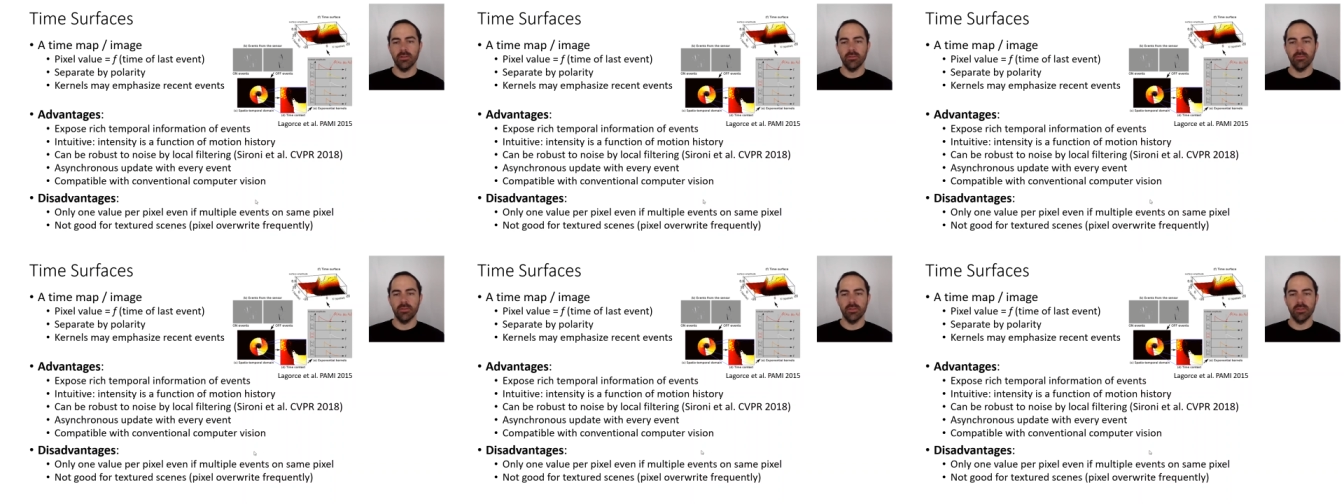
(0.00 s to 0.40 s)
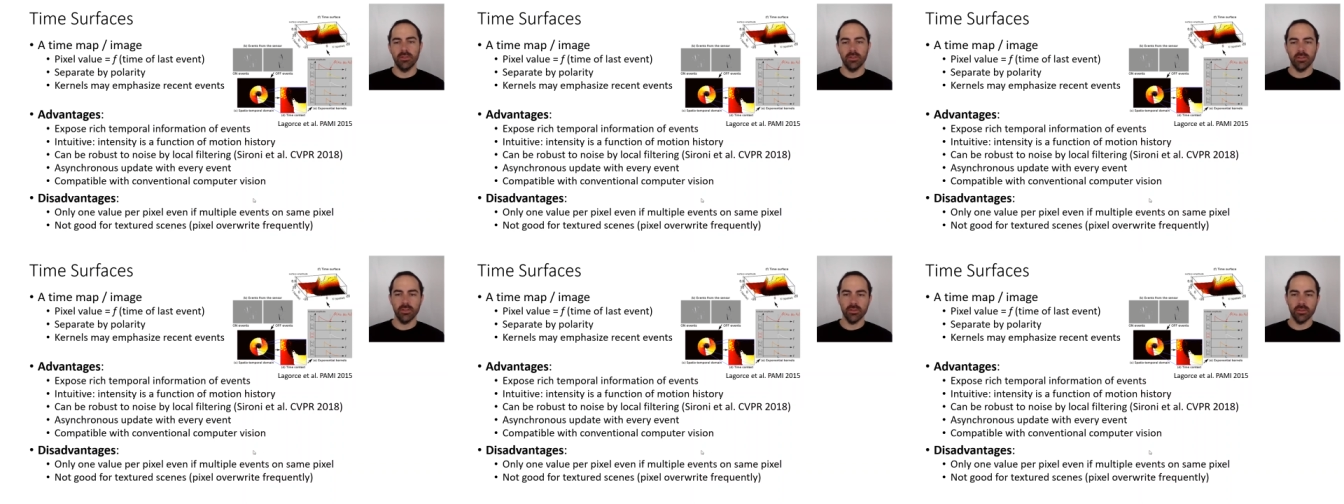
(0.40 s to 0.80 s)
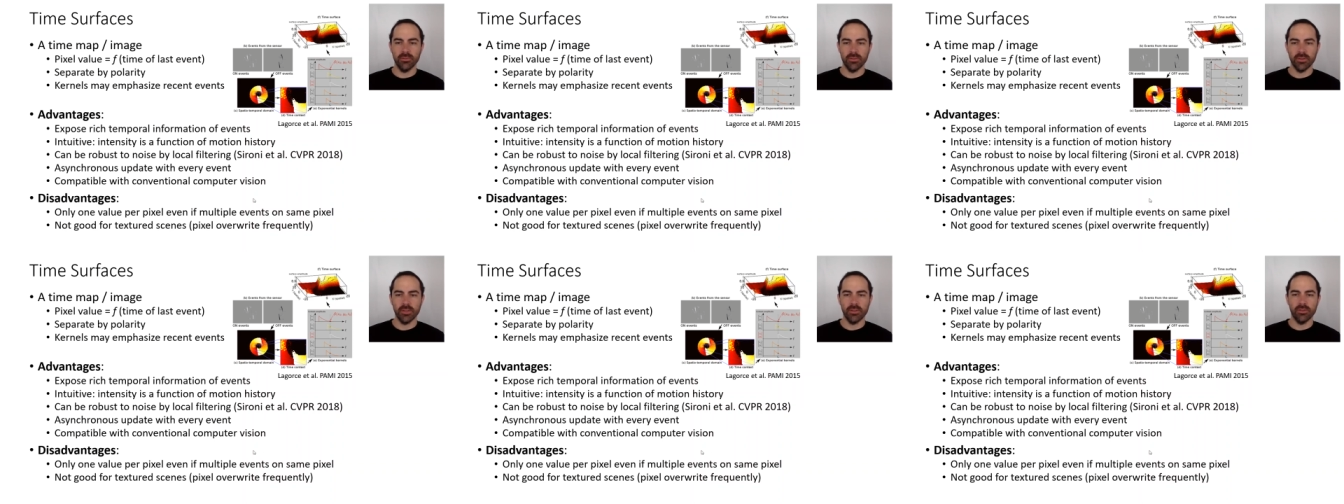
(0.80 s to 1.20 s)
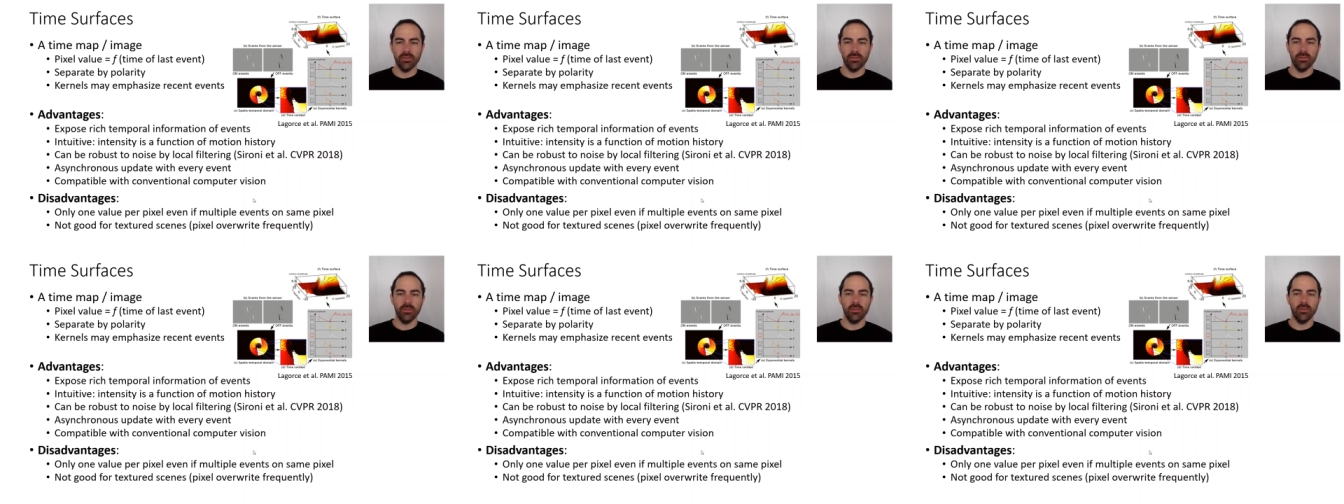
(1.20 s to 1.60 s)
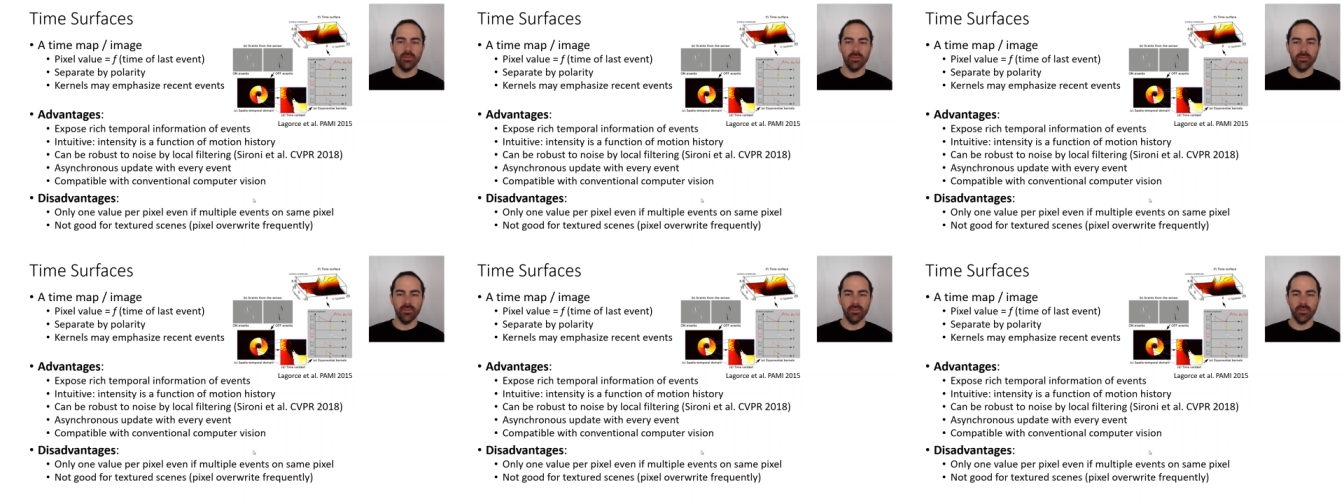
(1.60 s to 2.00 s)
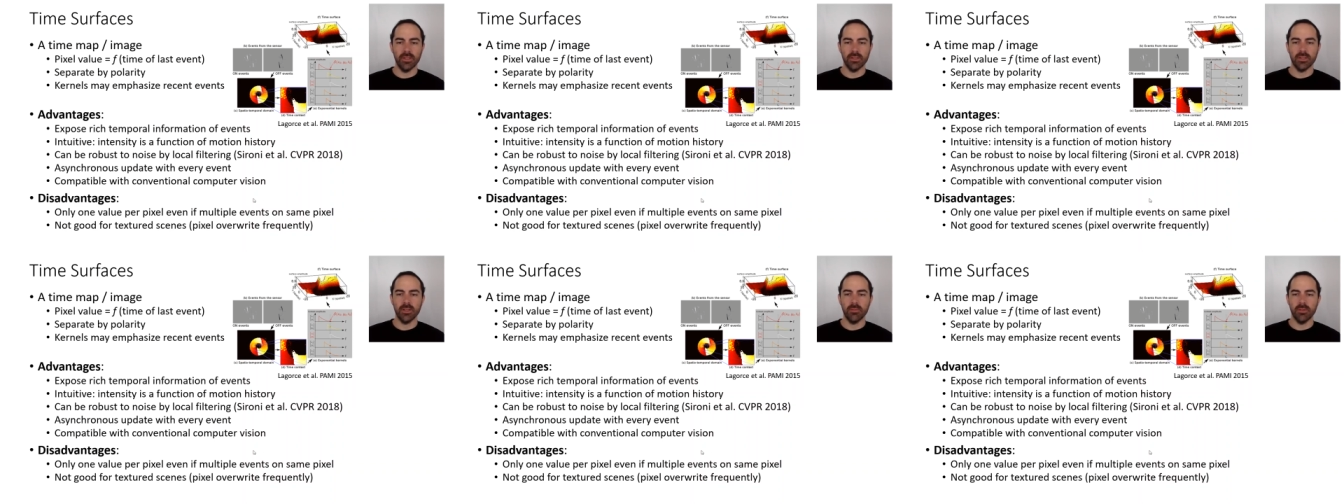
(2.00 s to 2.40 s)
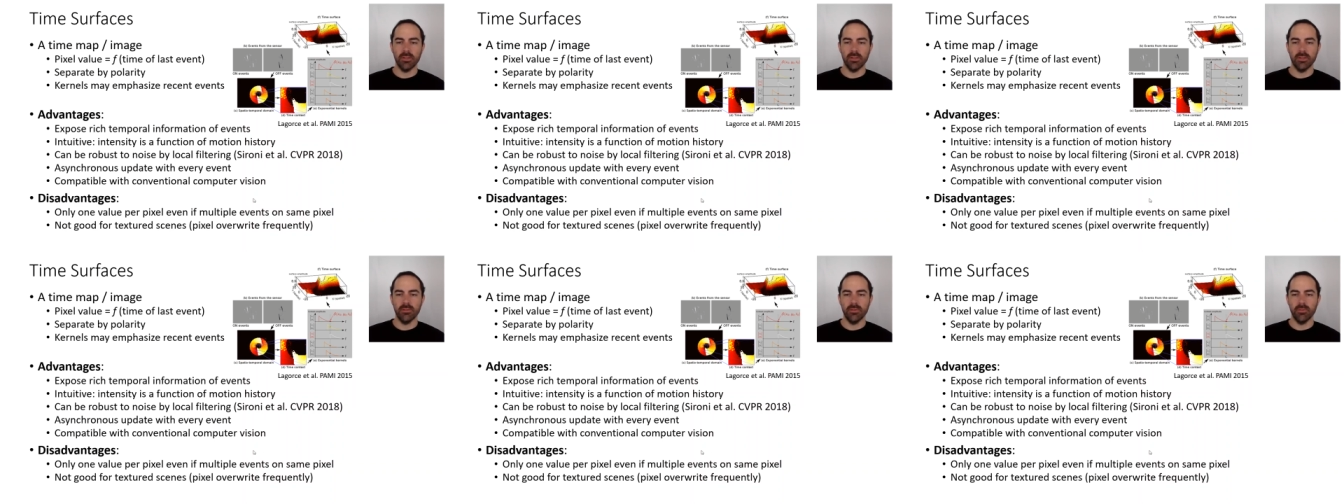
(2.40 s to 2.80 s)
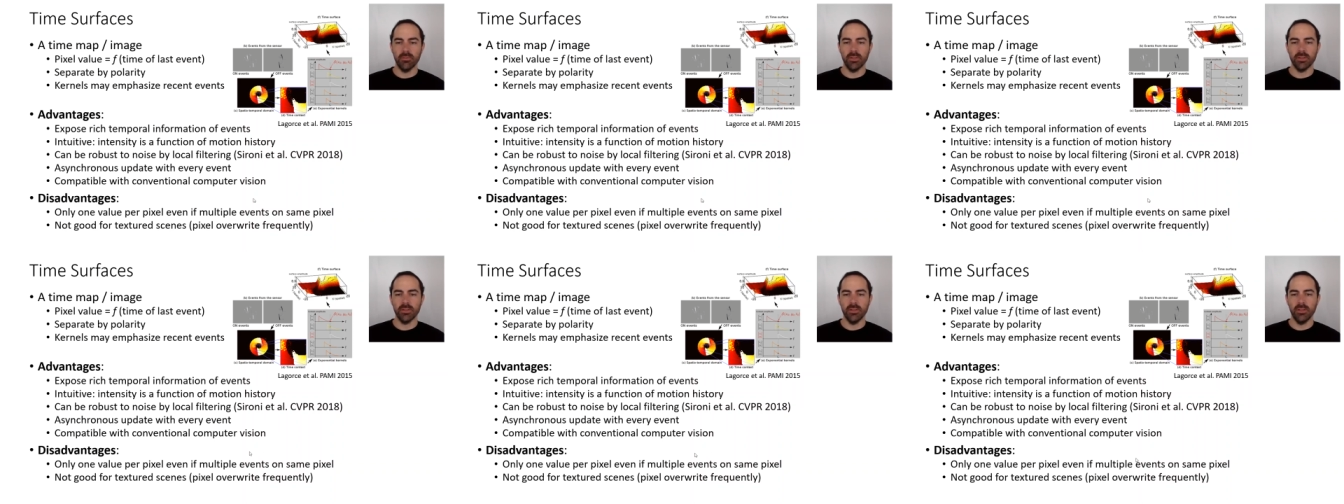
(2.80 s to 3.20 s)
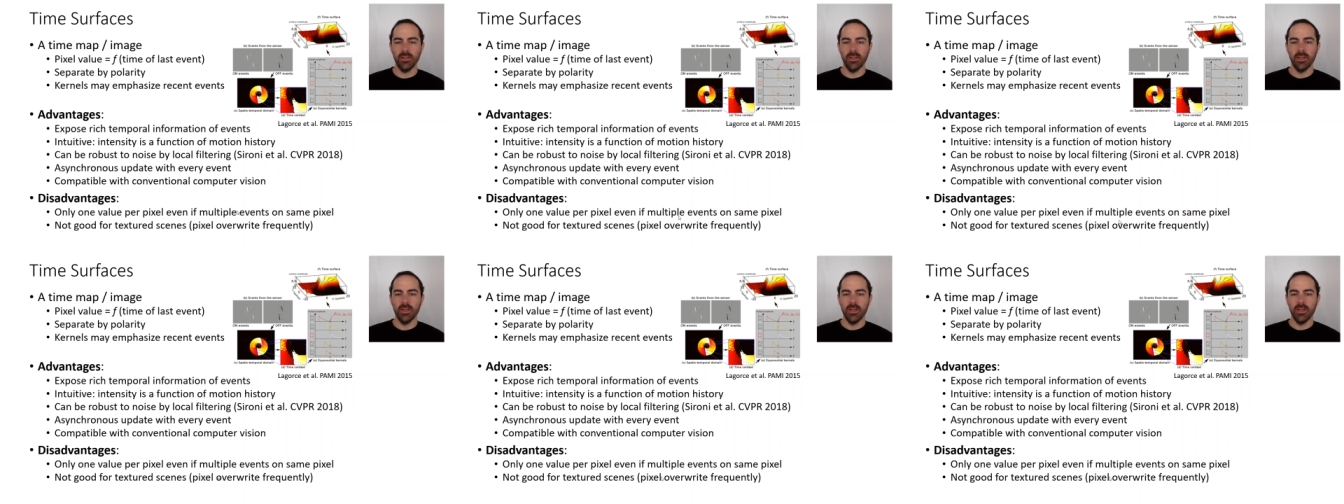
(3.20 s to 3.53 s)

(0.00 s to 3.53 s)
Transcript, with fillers: when there is lots of texture lots of events happen at every pixel